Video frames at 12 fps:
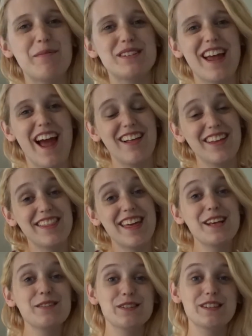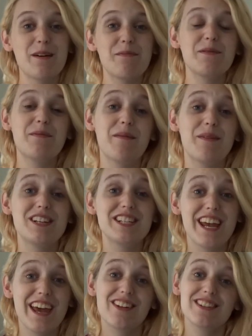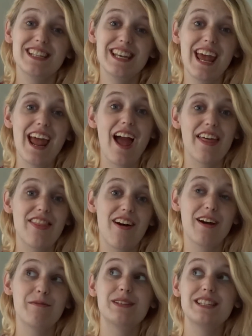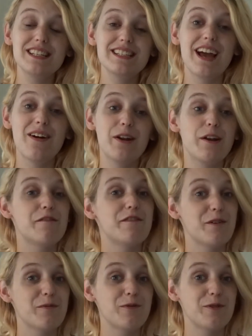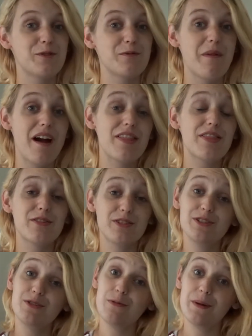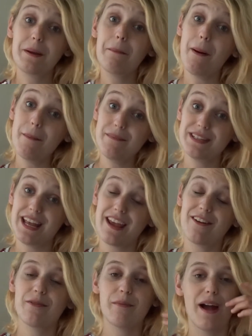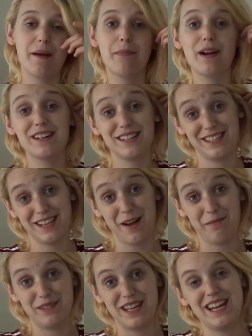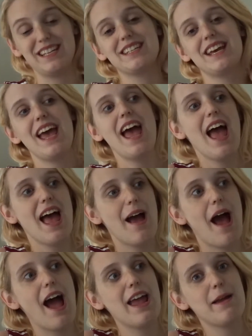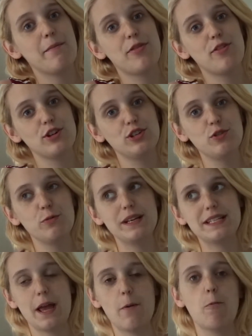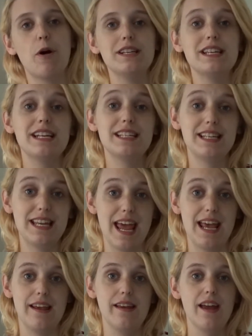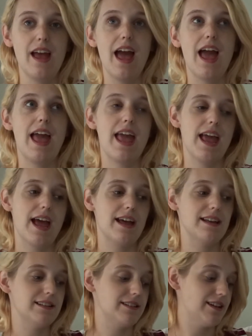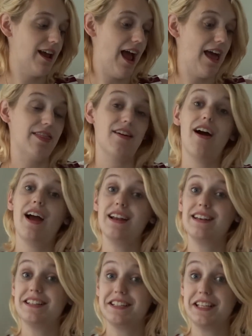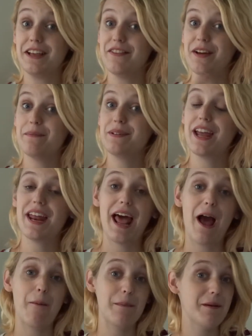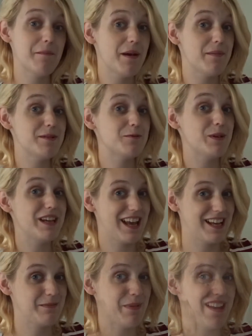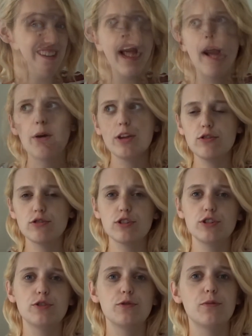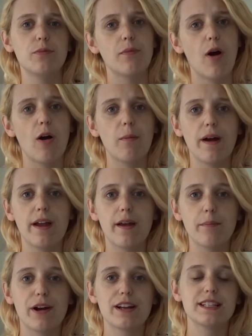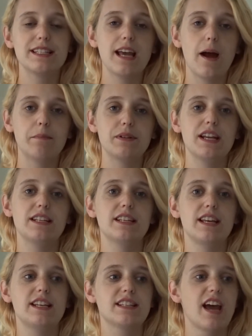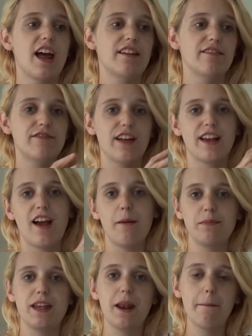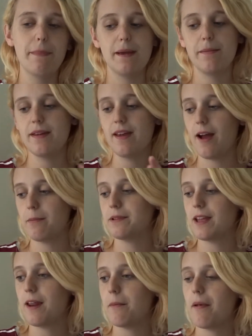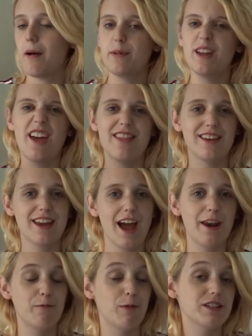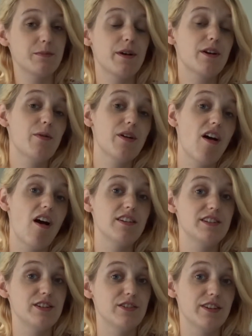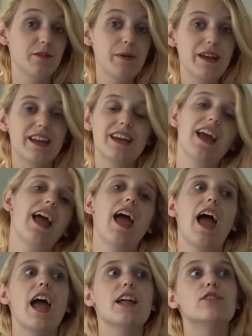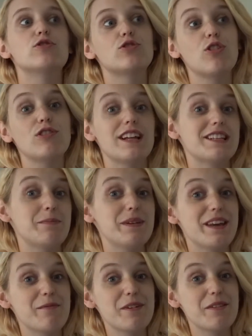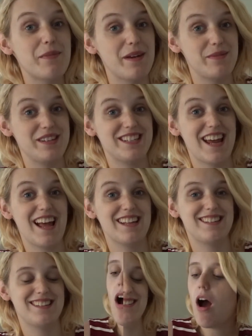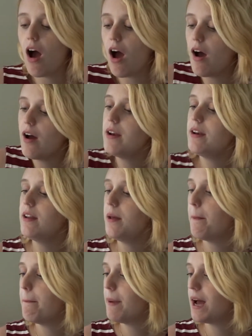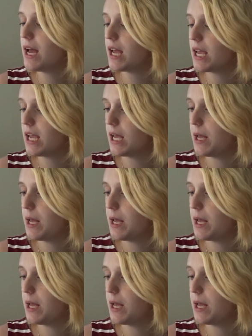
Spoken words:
is Allie. Thanks for stopping by my channel today. I thought I would sit down and film for you my 32-week bump date, or my pregnancy update. I am 32 weeks and 1 day today, and I thought I'd just give you an update on how me and baby's week has been. How I usually do all my pregnancy updates is kind of like update on baby, update on mommy, and then kind of what's been going on during the week. And so let's begin with baby stats. On my